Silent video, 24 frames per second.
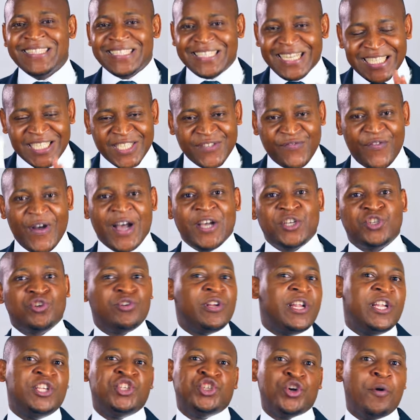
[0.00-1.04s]

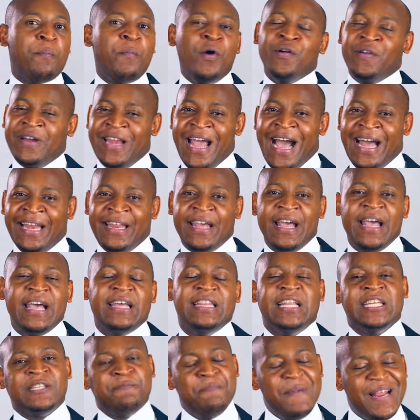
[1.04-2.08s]
satisfaction in a job well done.
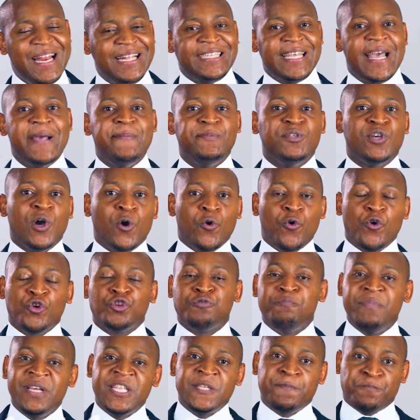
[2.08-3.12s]
That many times you are
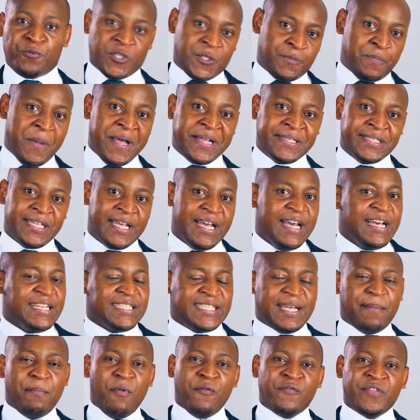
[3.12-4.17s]
going to meet prospects.
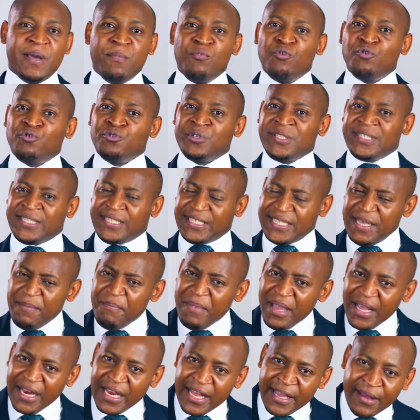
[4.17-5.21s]
Some of them will
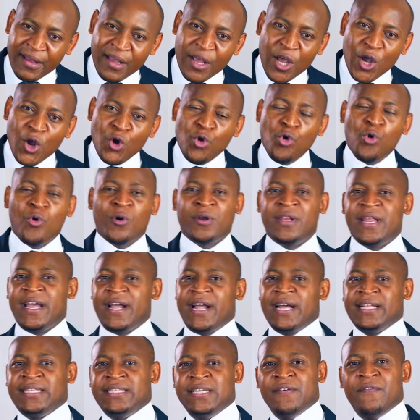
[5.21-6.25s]
seemingly look
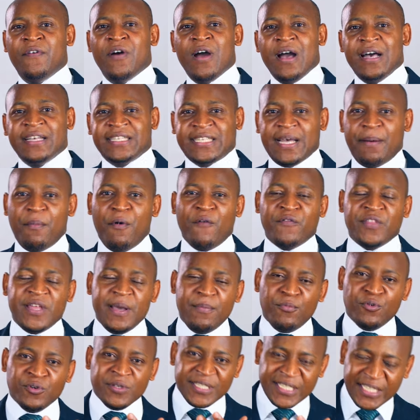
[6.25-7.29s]
negative. Some of
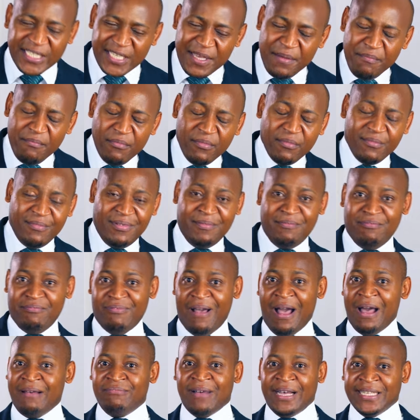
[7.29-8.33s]
them will seem
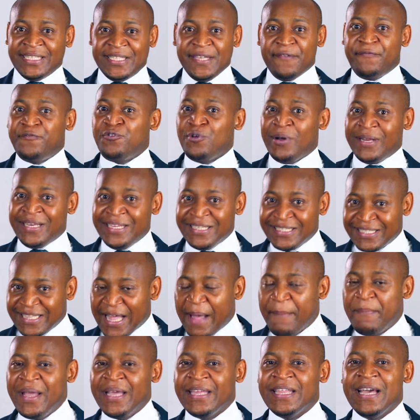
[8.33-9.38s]
as if you are
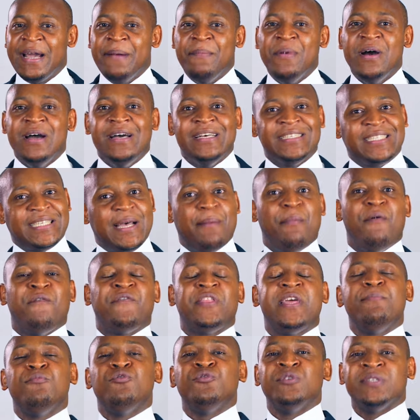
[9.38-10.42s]
disturbing them. Some of
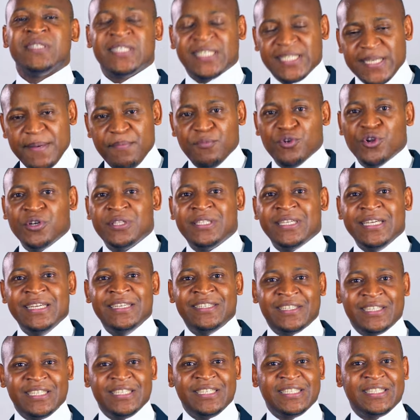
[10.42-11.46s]
them will seem not
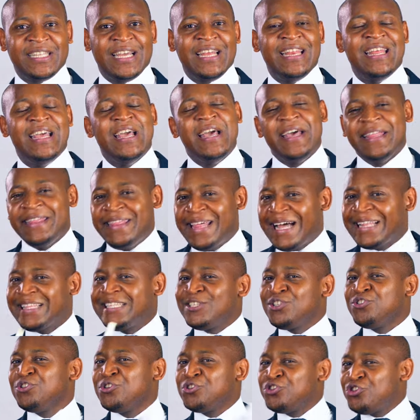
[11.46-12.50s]
interested. That
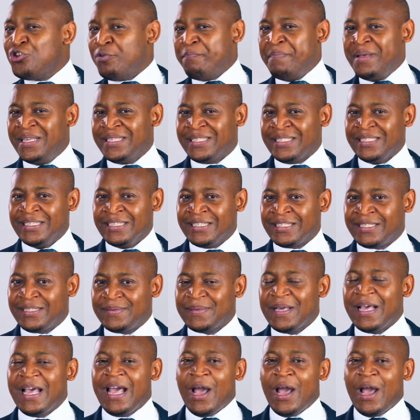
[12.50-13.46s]
is not your business.